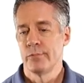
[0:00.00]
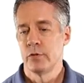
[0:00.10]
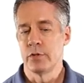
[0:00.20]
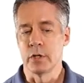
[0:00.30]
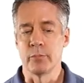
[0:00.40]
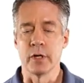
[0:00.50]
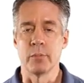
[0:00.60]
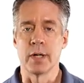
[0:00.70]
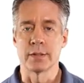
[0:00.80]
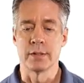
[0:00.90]
shared
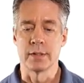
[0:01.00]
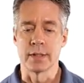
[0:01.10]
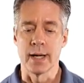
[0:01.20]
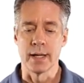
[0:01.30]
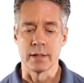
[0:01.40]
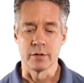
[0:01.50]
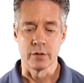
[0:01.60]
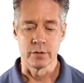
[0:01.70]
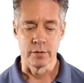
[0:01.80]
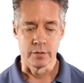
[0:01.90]
mailboxes and
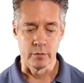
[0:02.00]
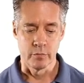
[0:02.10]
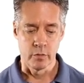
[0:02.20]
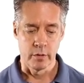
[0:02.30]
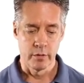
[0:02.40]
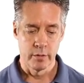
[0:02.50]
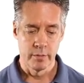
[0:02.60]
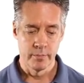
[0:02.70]
calendars, and so forth.